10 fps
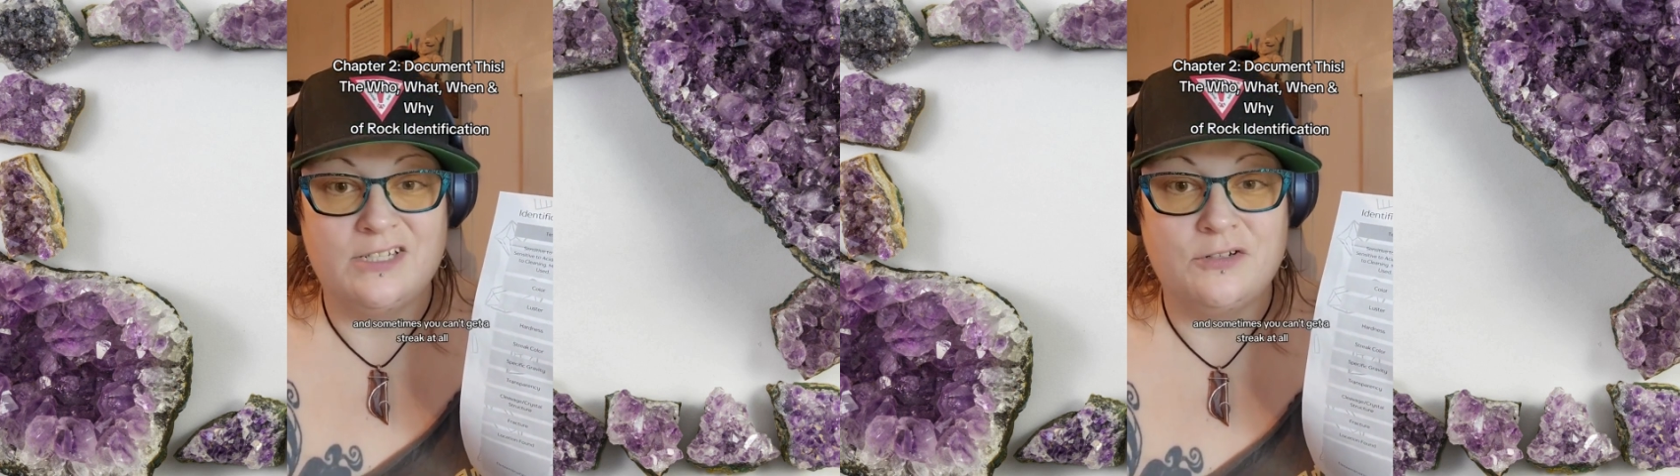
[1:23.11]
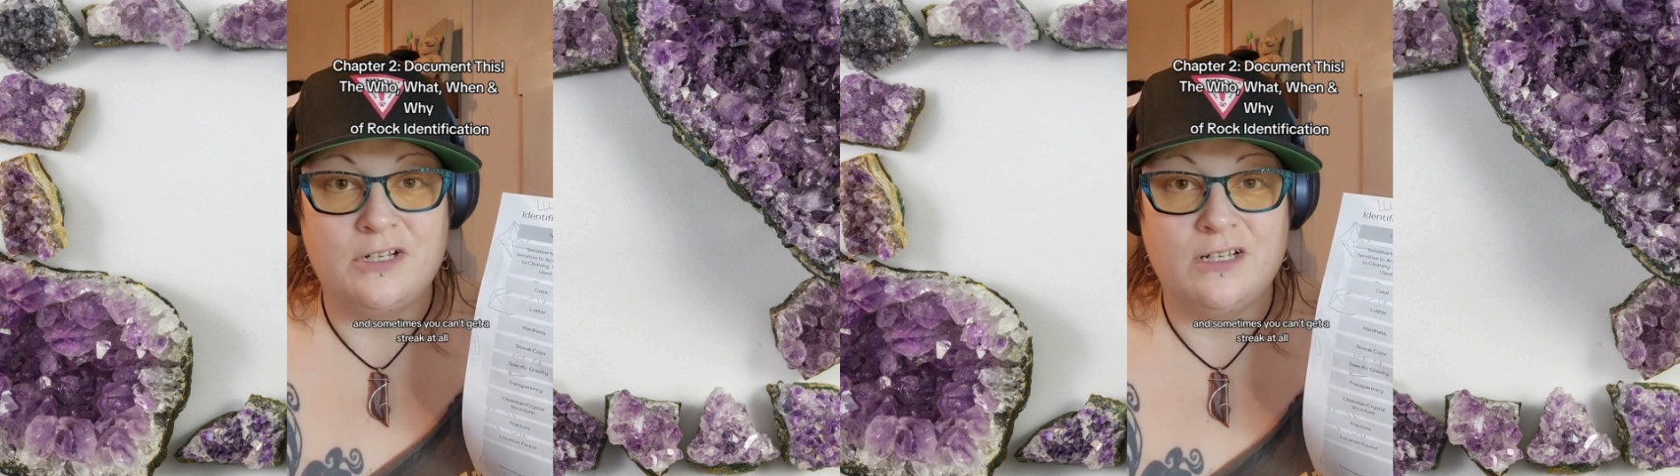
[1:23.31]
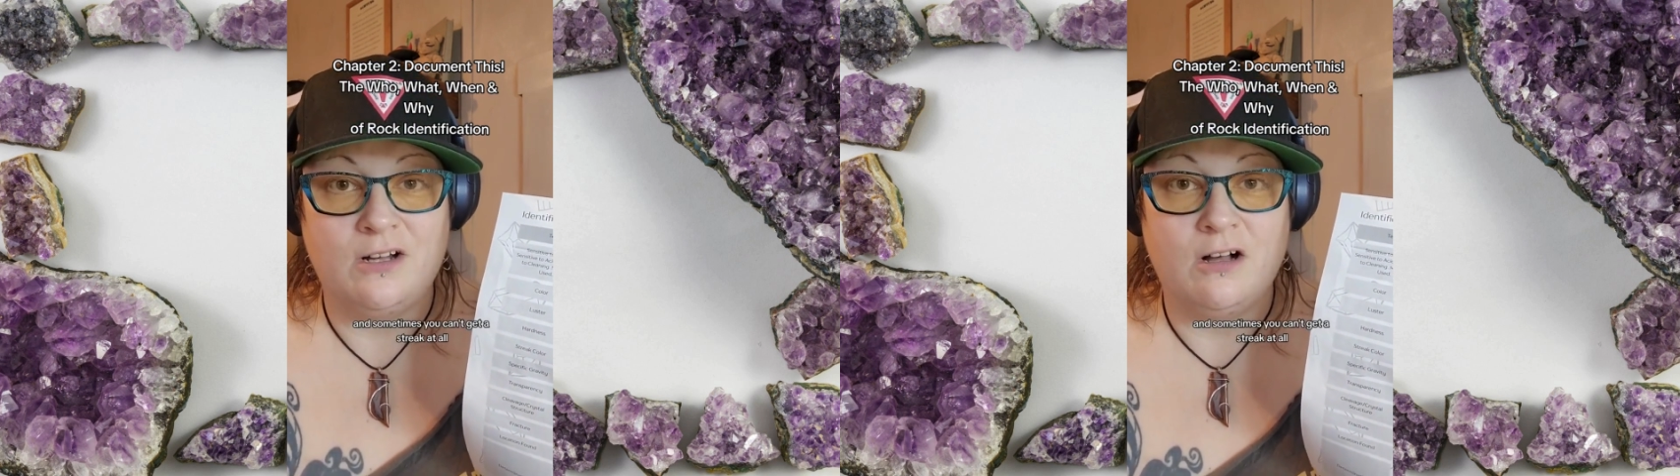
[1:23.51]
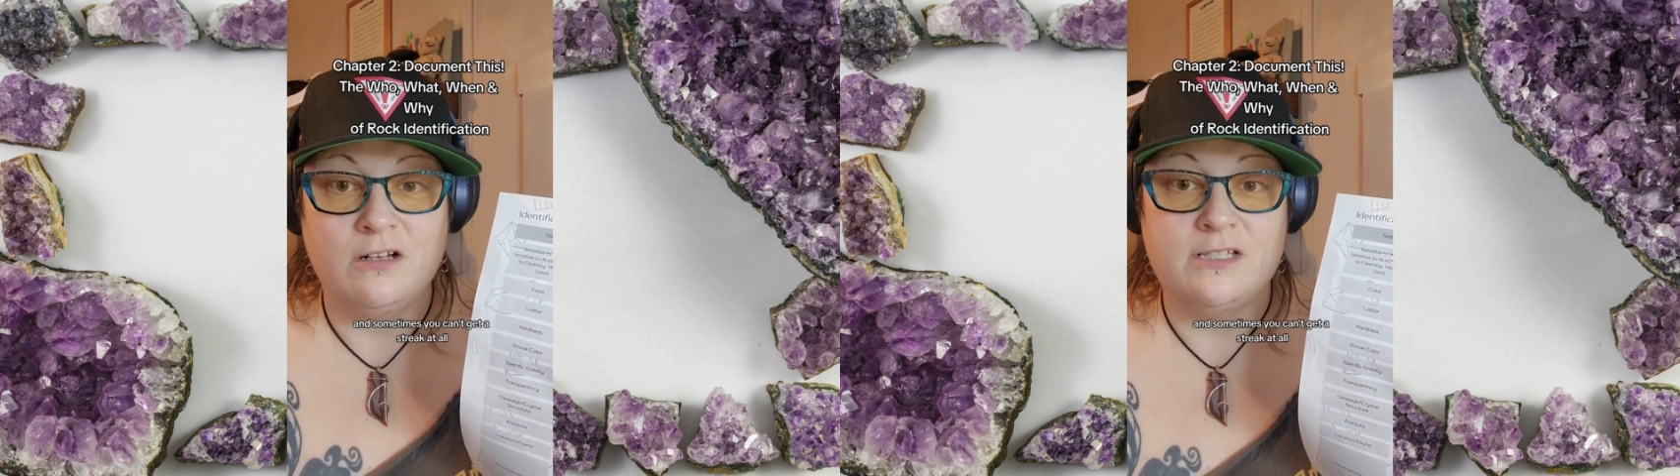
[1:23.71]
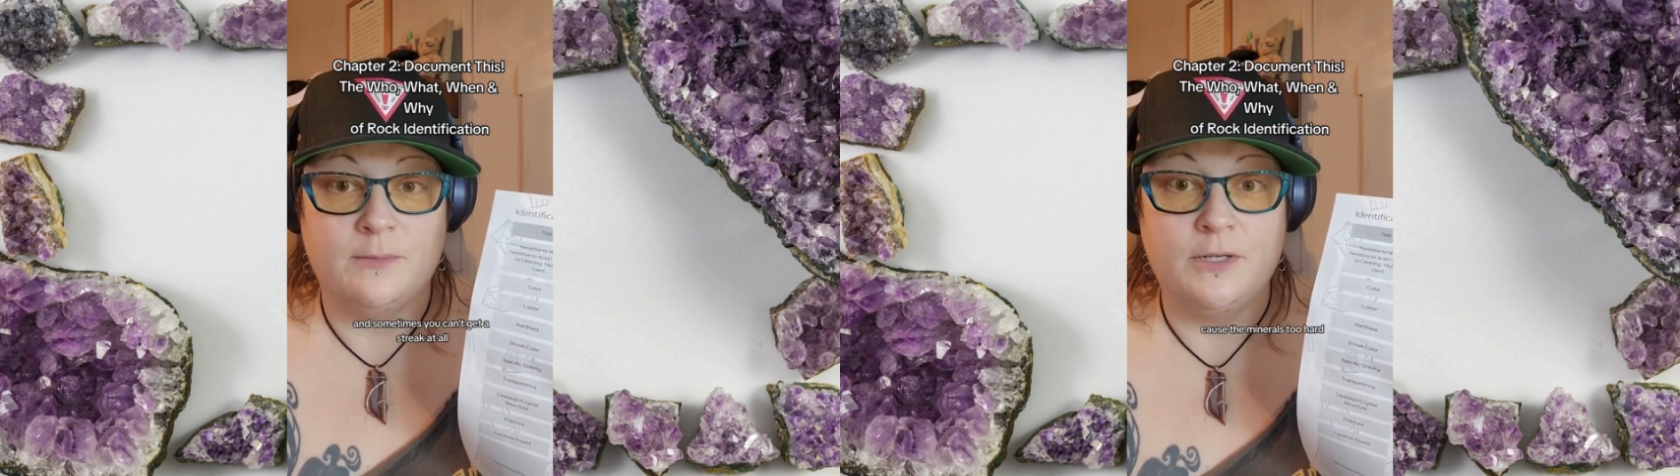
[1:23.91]
a streak at
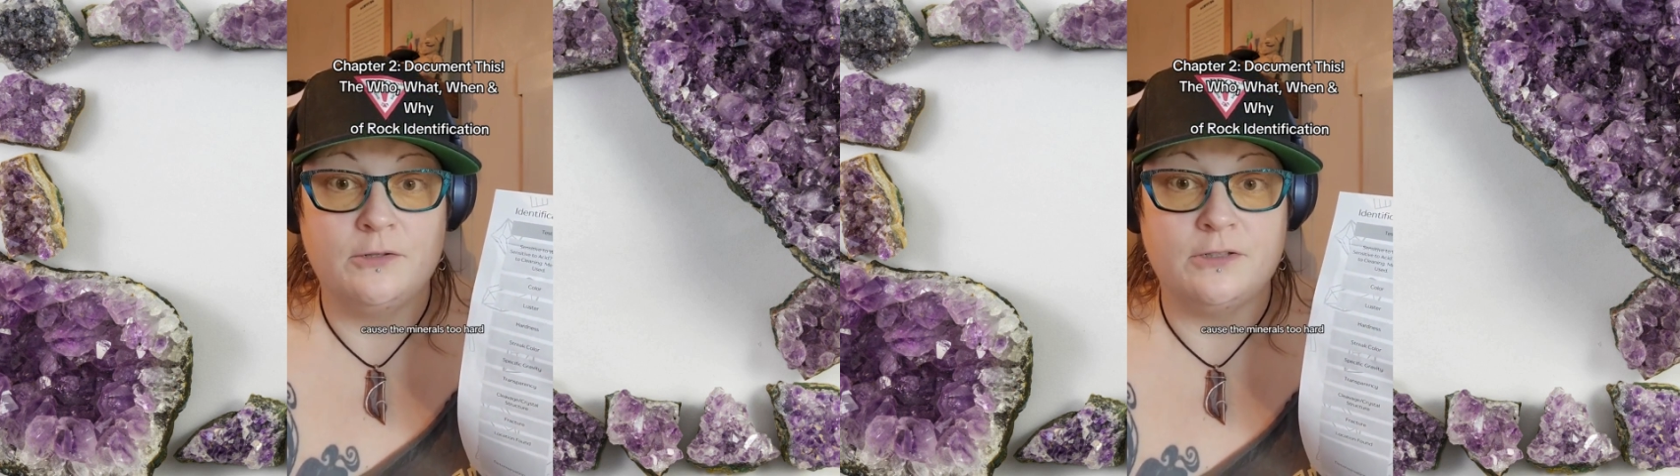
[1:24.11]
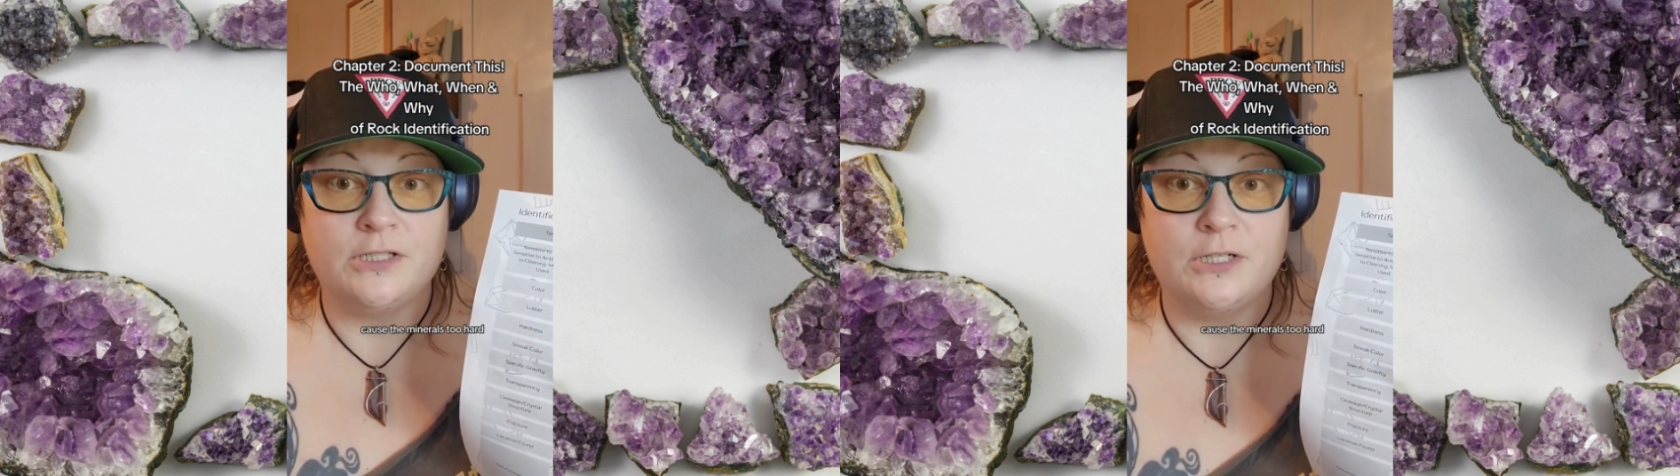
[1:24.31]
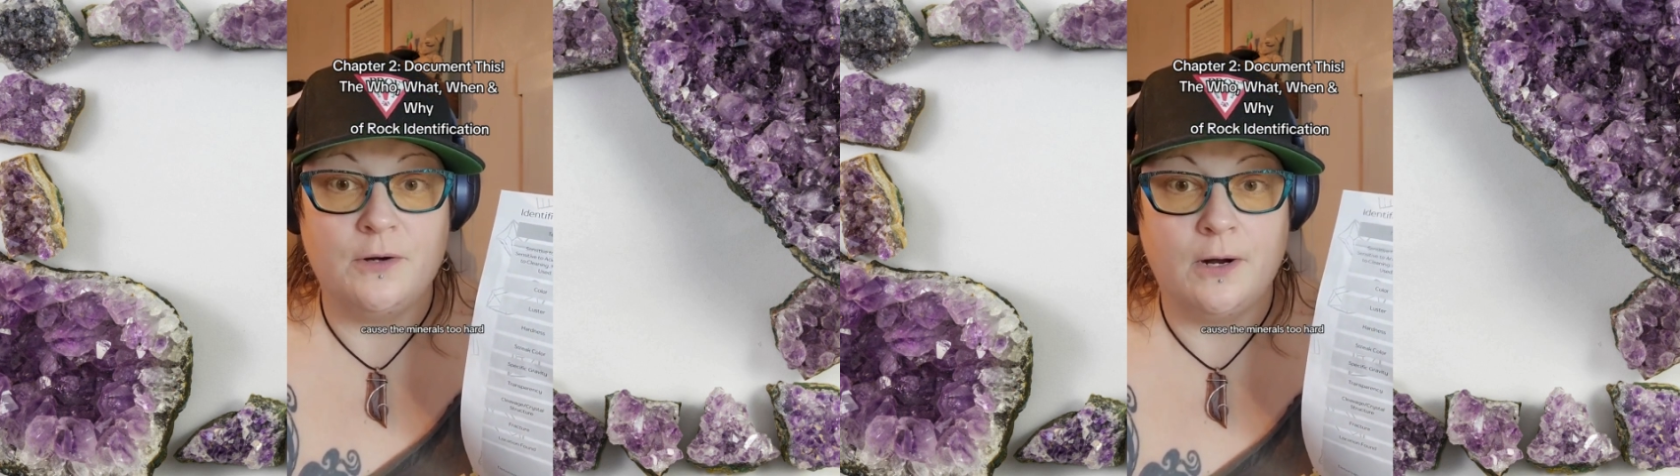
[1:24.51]
all because the mineral's too